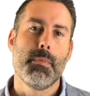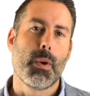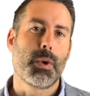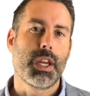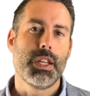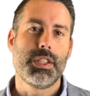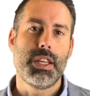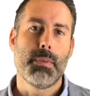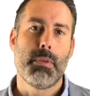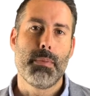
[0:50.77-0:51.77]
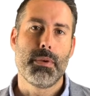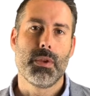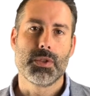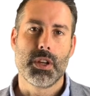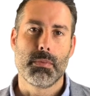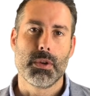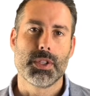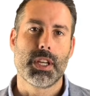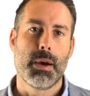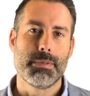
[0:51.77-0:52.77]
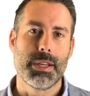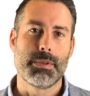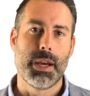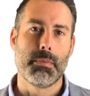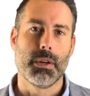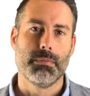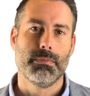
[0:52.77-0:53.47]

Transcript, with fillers: but we're going to see a bump in those numbers come September.